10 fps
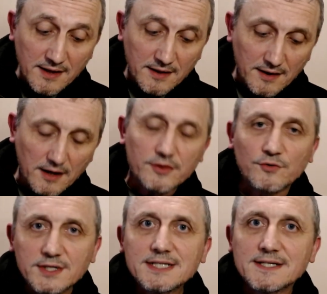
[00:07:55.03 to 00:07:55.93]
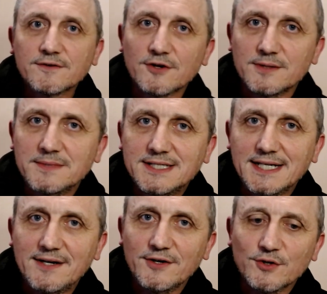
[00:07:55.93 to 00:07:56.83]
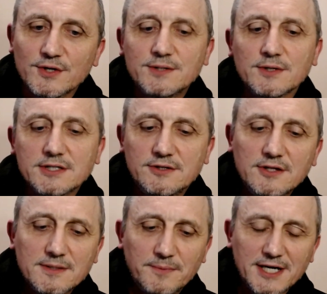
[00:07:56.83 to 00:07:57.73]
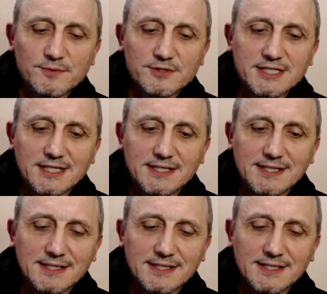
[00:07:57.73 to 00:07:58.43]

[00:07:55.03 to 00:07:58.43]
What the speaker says: The reason I've got the material is I was doing the Bible study,